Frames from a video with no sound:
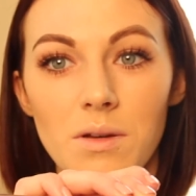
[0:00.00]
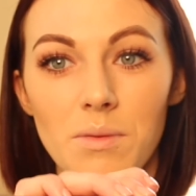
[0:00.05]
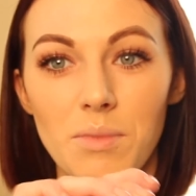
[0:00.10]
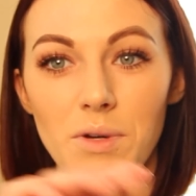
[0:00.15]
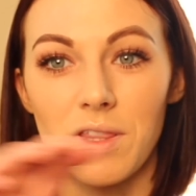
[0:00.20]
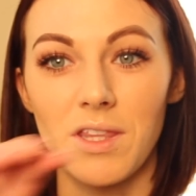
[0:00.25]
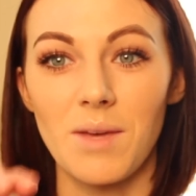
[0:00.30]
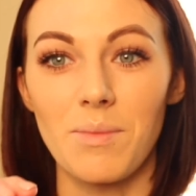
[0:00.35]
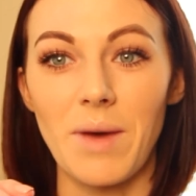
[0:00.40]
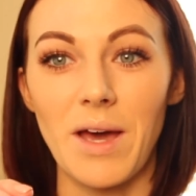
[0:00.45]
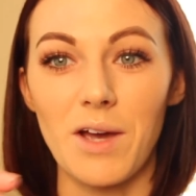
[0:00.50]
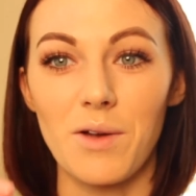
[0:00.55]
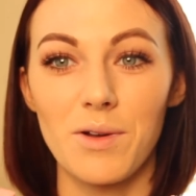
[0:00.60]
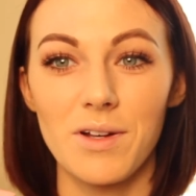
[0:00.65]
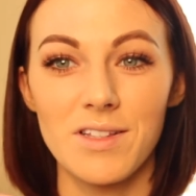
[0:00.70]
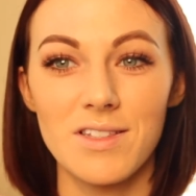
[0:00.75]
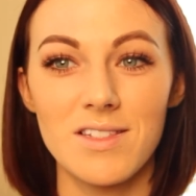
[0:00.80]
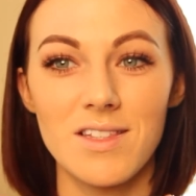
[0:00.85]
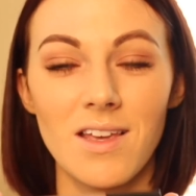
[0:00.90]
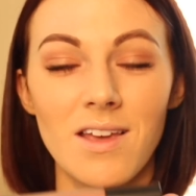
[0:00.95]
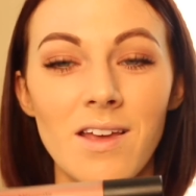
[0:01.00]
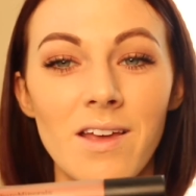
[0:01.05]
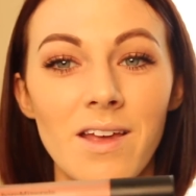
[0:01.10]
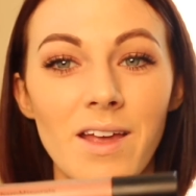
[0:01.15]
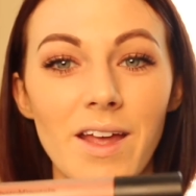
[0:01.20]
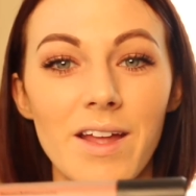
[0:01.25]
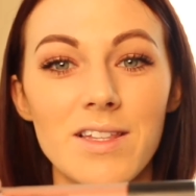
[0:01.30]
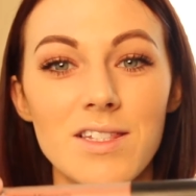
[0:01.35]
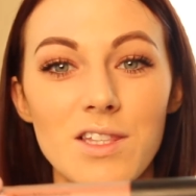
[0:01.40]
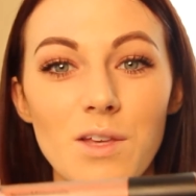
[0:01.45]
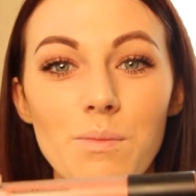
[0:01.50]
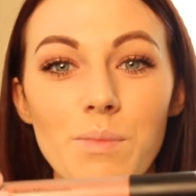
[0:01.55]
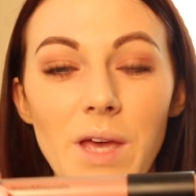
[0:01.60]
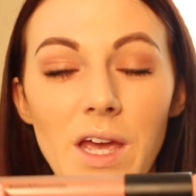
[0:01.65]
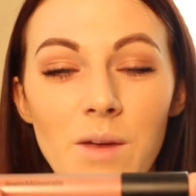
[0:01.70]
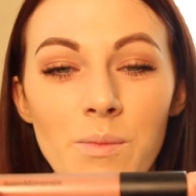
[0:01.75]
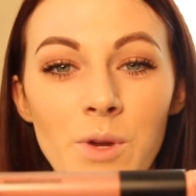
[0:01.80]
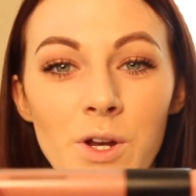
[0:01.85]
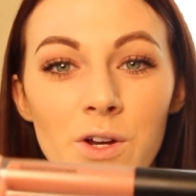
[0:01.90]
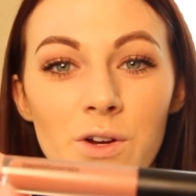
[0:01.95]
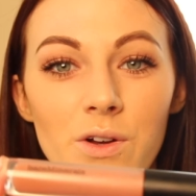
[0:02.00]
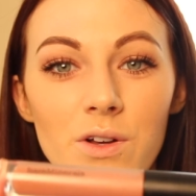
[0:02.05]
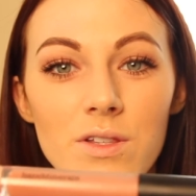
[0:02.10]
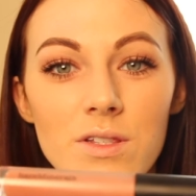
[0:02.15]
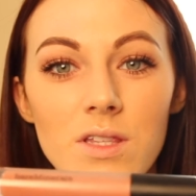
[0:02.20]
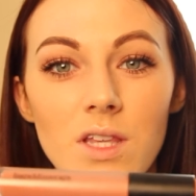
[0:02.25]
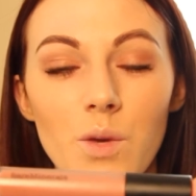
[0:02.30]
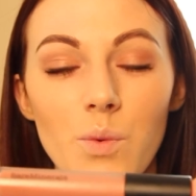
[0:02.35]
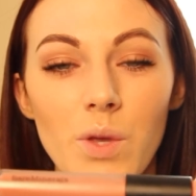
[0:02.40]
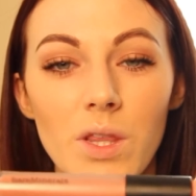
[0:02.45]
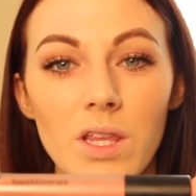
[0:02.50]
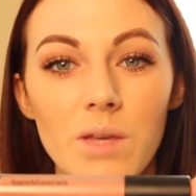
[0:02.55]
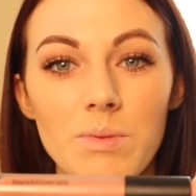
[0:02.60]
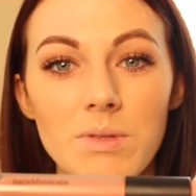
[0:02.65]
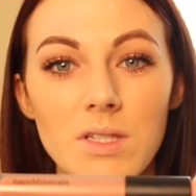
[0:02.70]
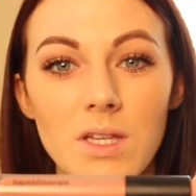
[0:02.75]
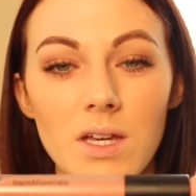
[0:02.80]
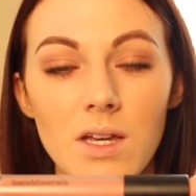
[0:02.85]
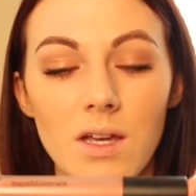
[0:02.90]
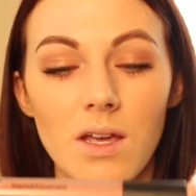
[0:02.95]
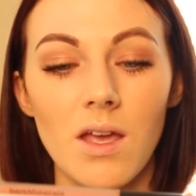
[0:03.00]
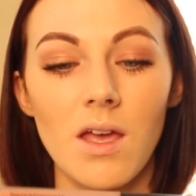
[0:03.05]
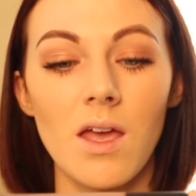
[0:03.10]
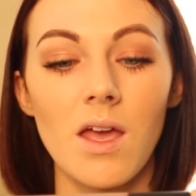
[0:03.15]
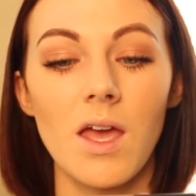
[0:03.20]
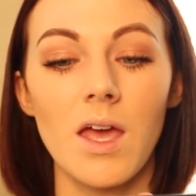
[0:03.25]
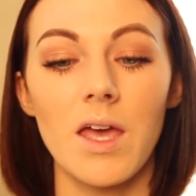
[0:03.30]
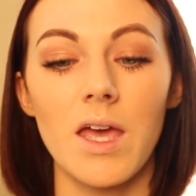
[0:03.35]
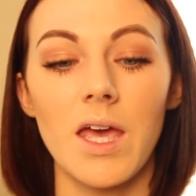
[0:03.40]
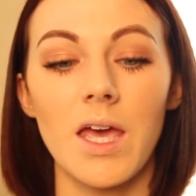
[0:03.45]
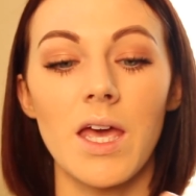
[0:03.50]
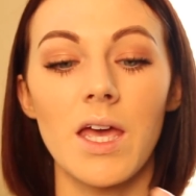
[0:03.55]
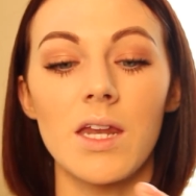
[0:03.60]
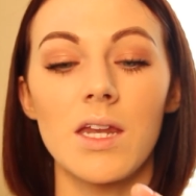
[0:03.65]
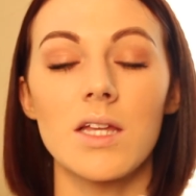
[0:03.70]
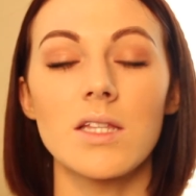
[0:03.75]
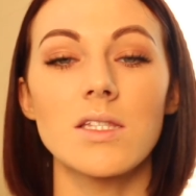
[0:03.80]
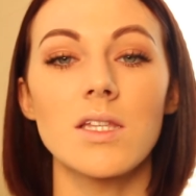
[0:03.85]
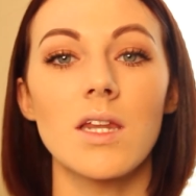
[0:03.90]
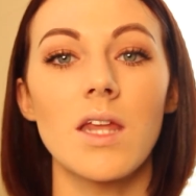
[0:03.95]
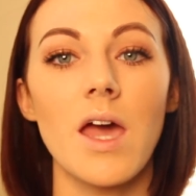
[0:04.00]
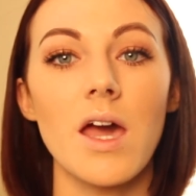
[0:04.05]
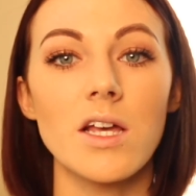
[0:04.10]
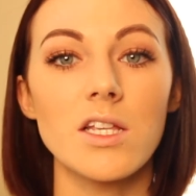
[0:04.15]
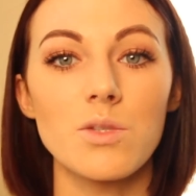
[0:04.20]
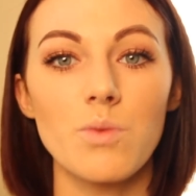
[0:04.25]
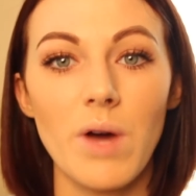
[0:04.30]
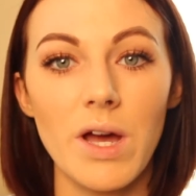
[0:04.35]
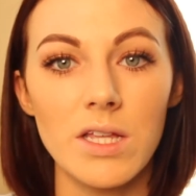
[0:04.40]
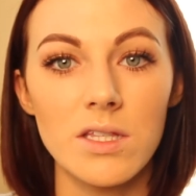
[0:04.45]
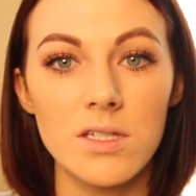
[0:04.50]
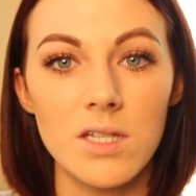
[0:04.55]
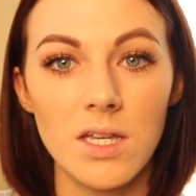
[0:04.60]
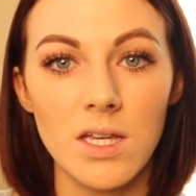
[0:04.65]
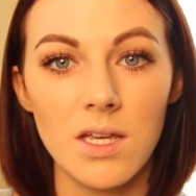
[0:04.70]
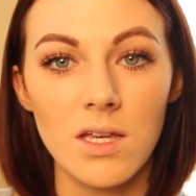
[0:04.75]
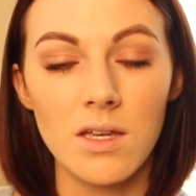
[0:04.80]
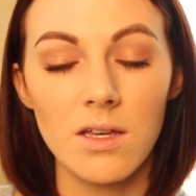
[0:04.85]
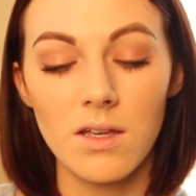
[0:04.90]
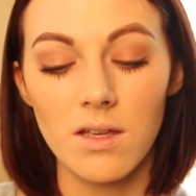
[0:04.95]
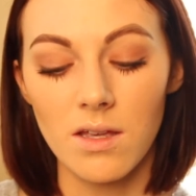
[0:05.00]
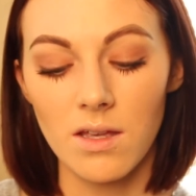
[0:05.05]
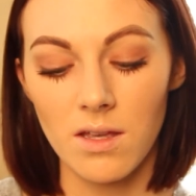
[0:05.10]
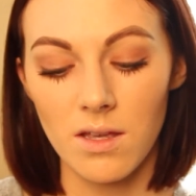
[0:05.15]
Put that backwards. It's the Bare Minerals liquid lipstick, and it's in XYZ,